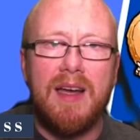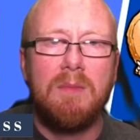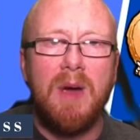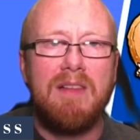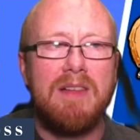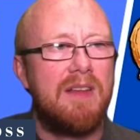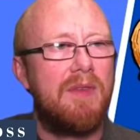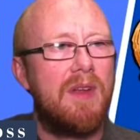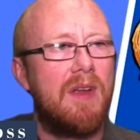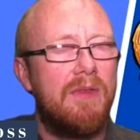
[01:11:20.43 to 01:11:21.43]
whereas if
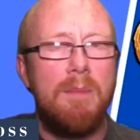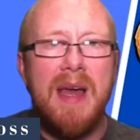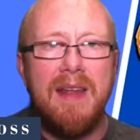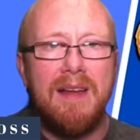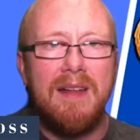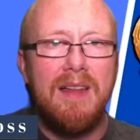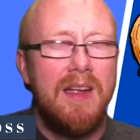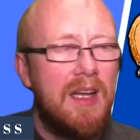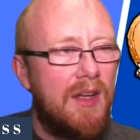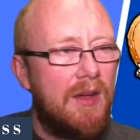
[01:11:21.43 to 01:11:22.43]
you go medical
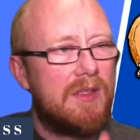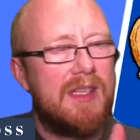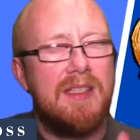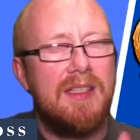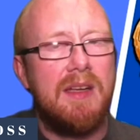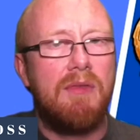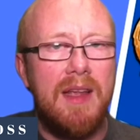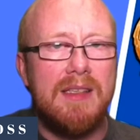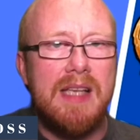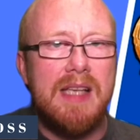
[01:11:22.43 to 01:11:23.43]
you'll see different
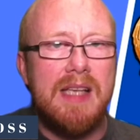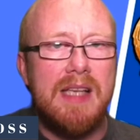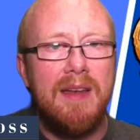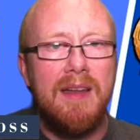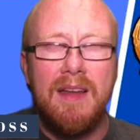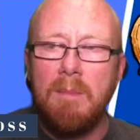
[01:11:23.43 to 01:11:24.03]
things happening